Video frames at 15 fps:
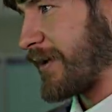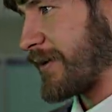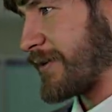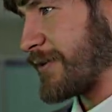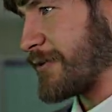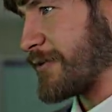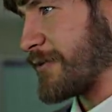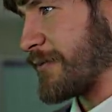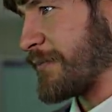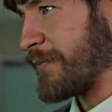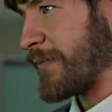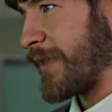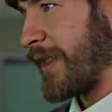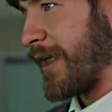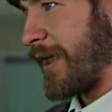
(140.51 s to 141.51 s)
to
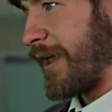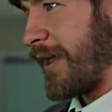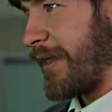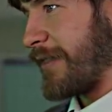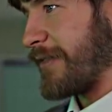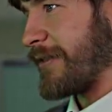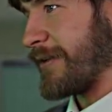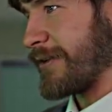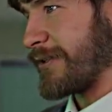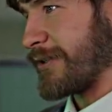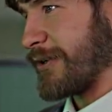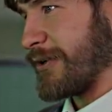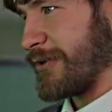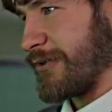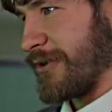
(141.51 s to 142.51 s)
the
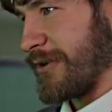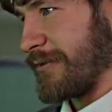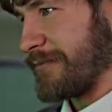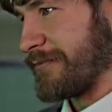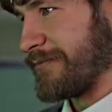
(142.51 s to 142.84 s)
surgery.